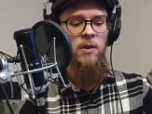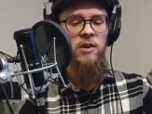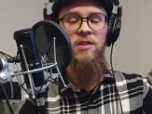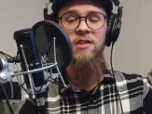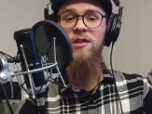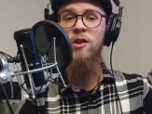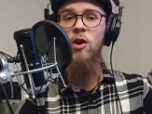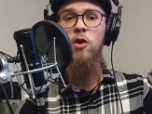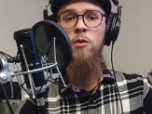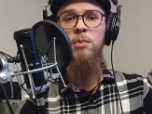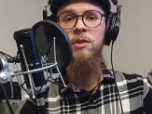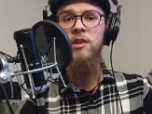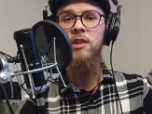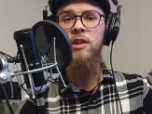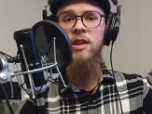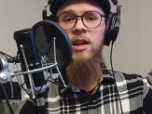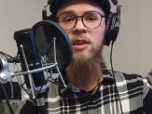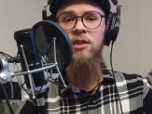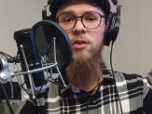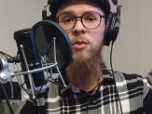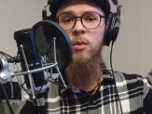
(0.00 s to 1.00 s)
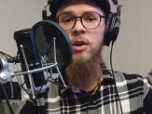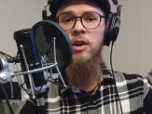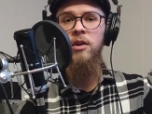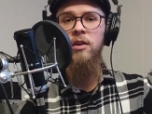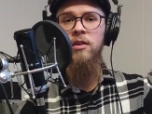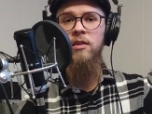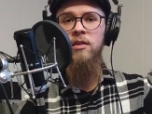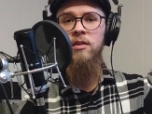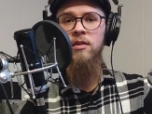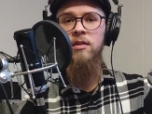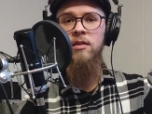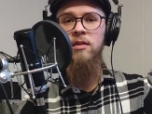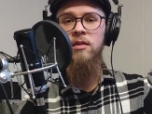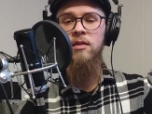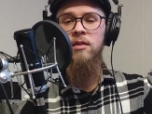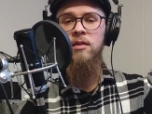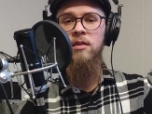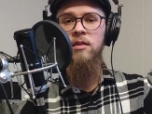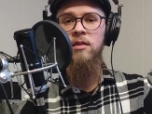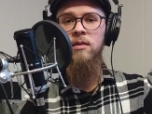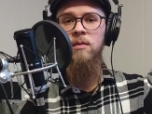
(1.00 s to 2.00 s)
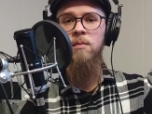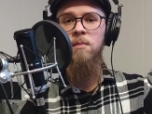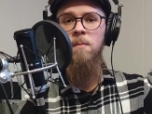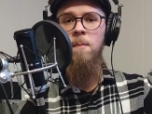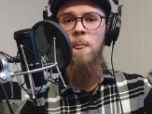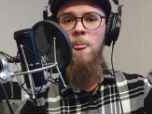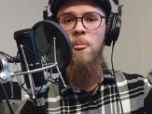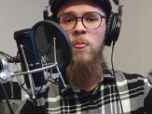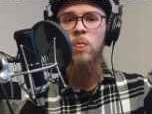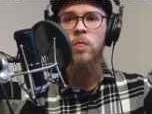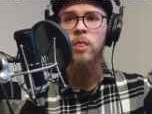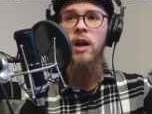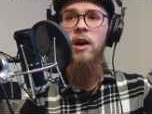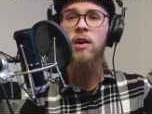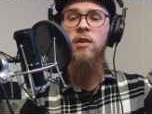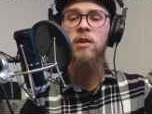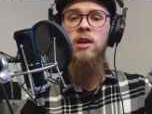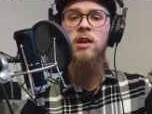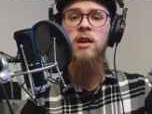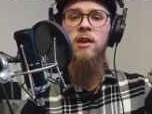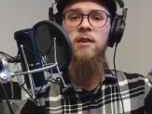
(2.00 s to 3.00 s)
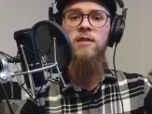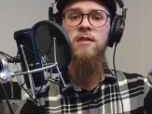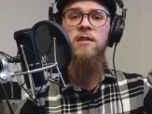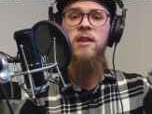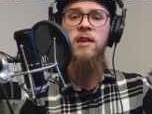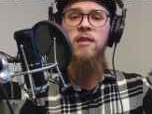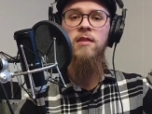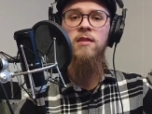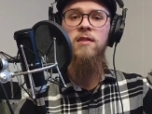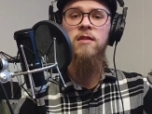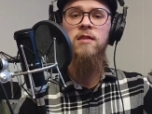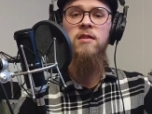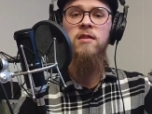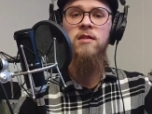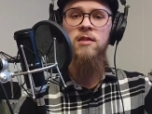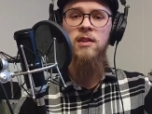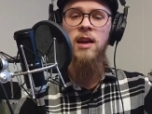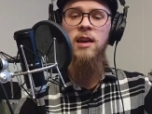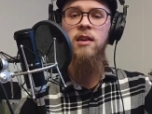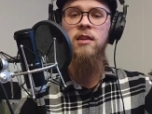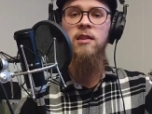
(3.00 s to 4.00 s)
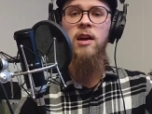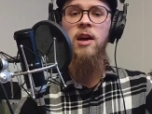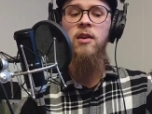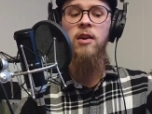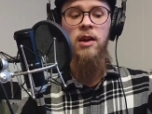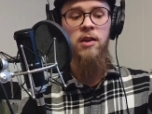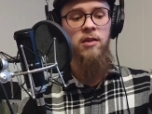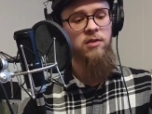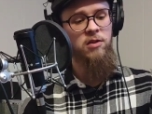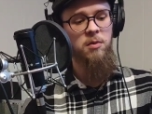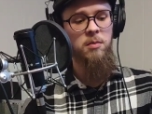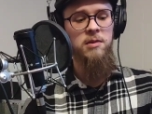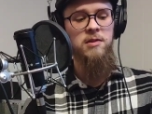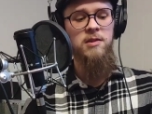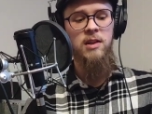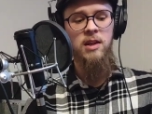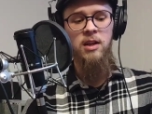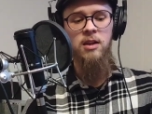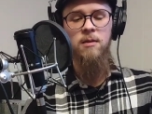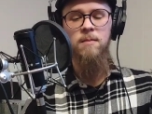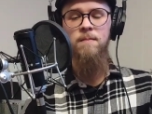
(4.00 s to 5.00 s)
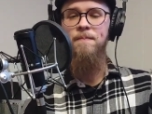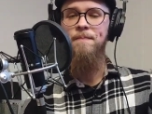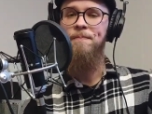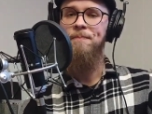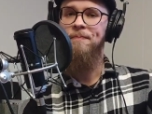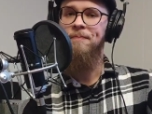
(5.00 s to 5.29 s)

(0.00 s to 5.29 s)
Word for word: This is openly on Twitter. Now he has since taken down. I assume it's a he.